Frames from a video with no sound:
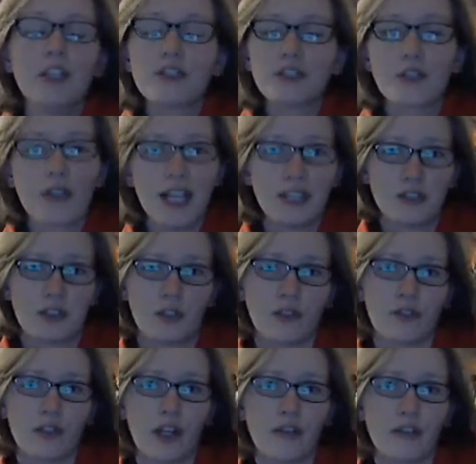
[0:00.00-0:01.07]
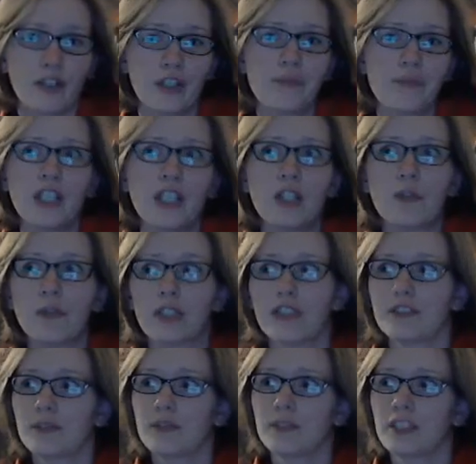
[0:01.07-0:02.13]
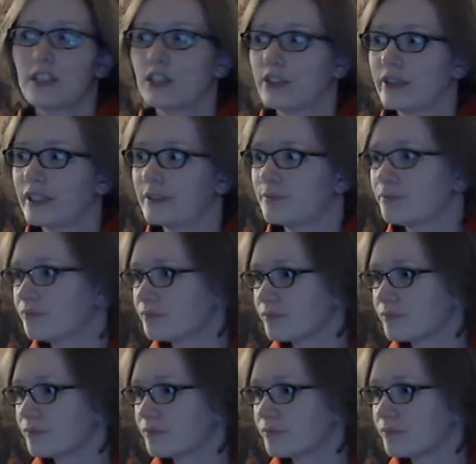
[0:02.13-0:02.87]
so that took forever. What else was I doing?